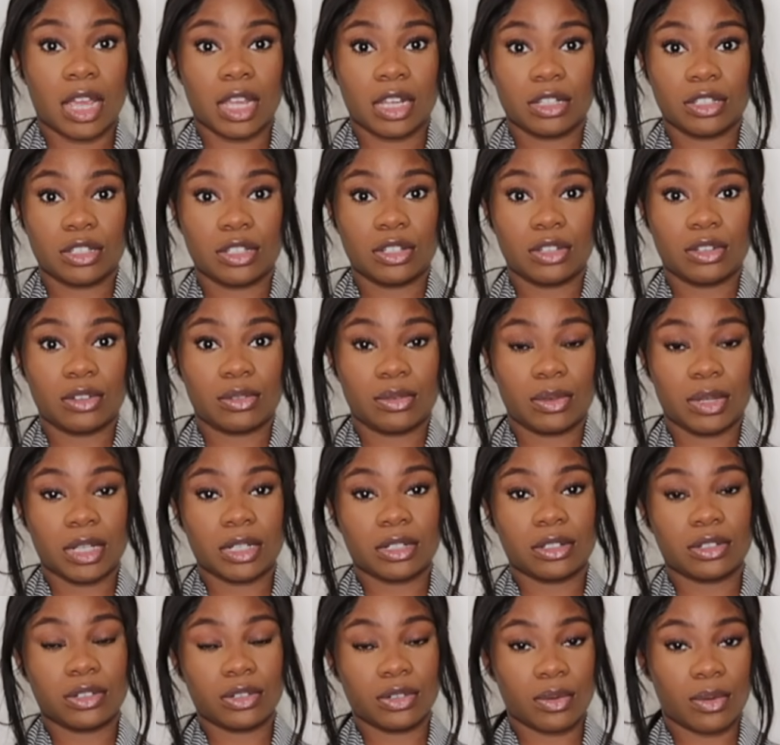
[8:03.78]
I do
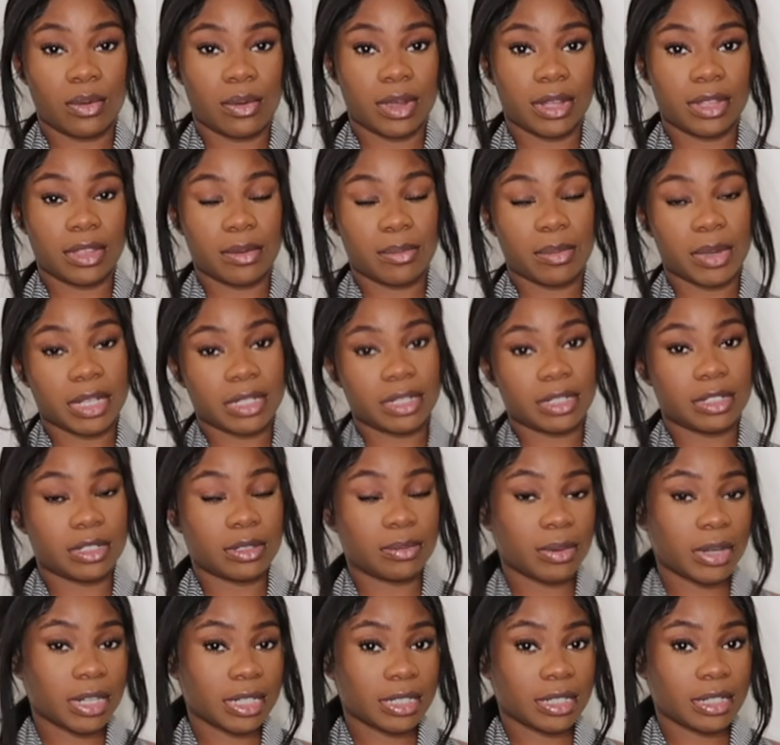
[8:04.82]
enjoy the Busties
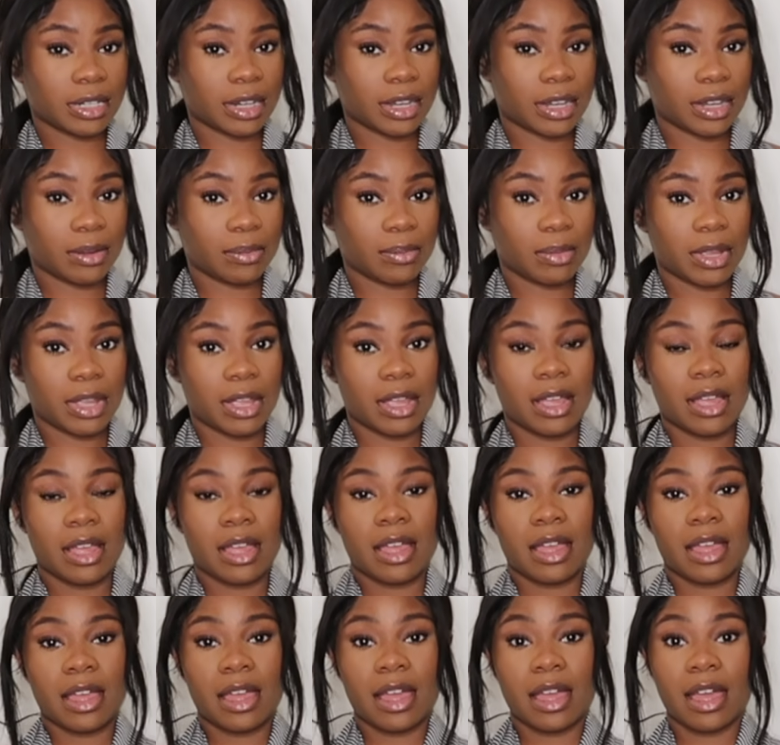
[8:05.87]
breast tape.
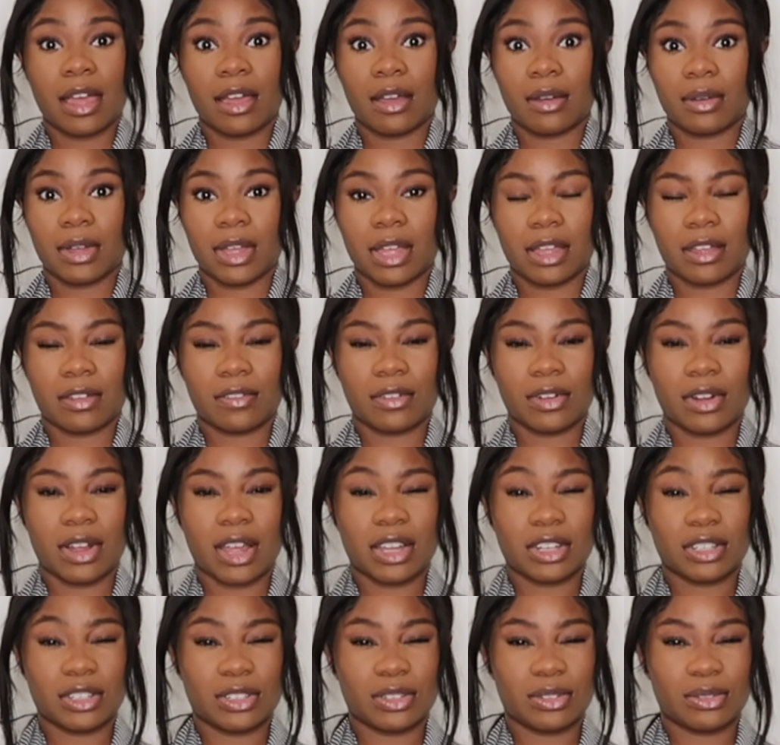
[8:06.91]
However,
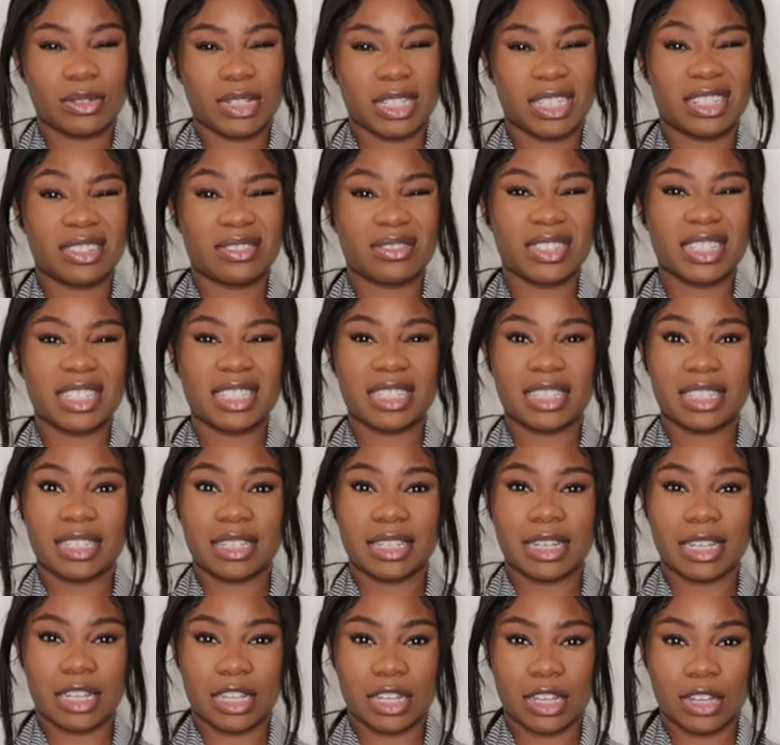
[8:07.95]
I do wish it was
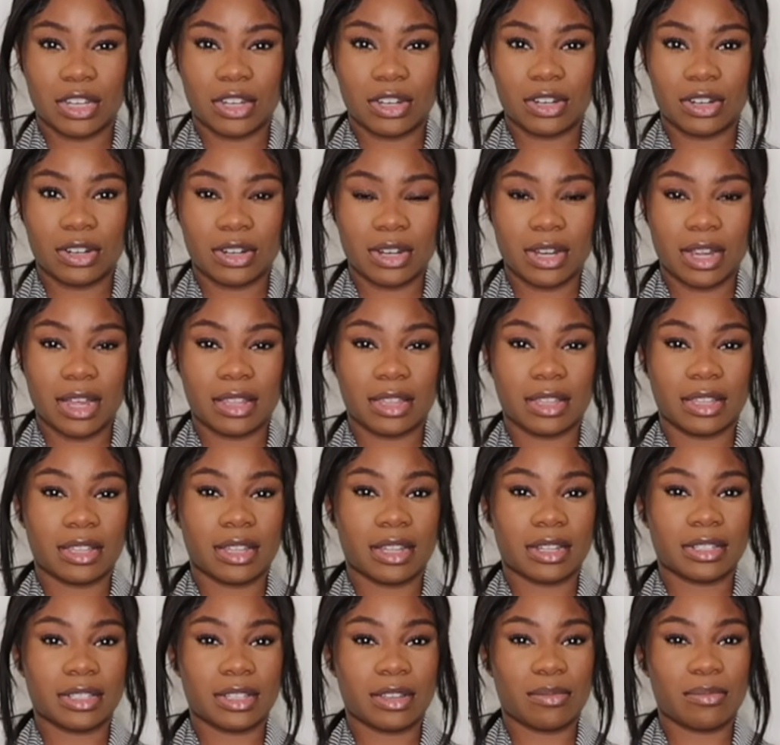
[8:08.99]
stickier. I think
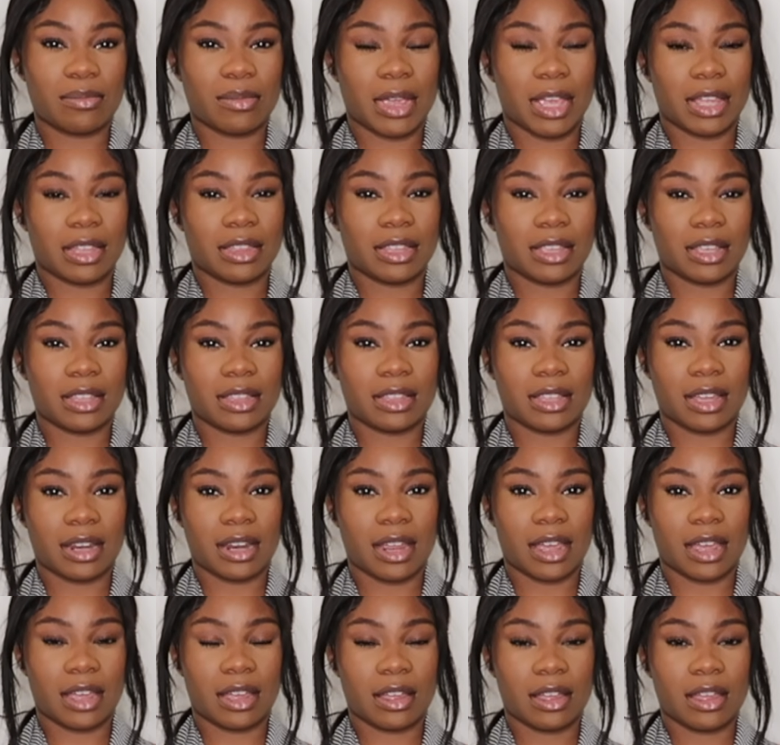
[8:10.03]
that's the main thing that
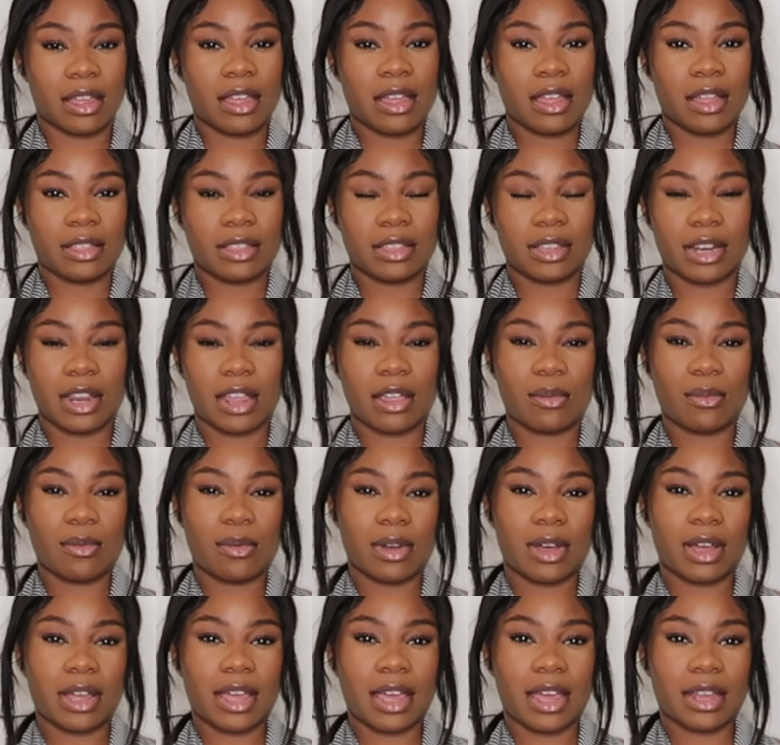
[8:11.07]
I
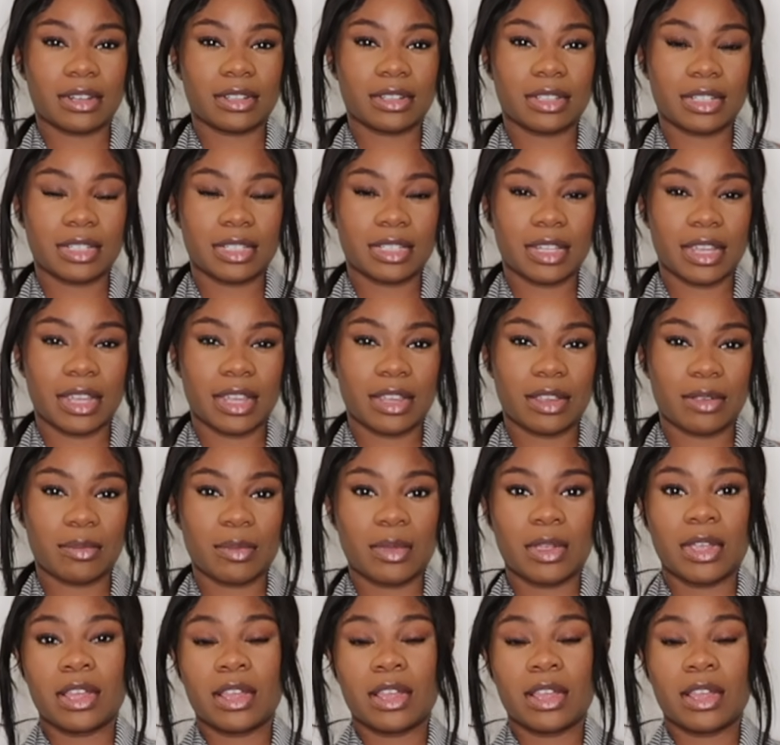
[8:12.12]
want out of the tape,